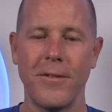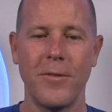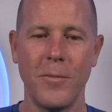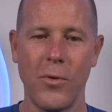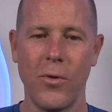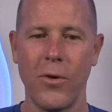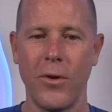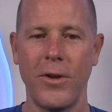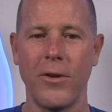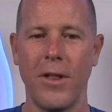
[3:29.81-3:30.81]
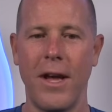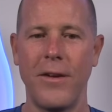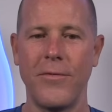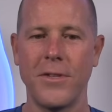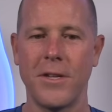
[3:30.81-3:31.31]
the more your
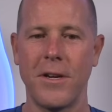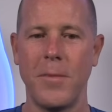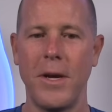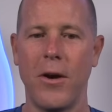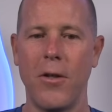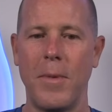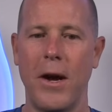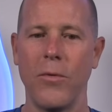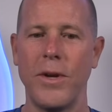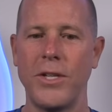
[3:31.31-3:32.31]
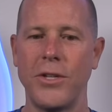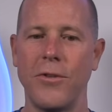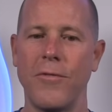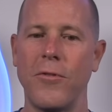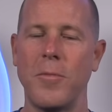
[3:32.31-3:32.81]
life is going to be all about reaching
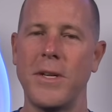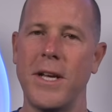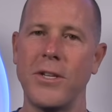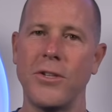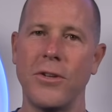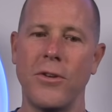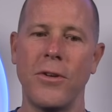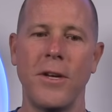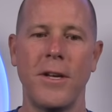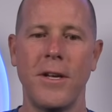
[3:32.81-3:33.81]
your full potential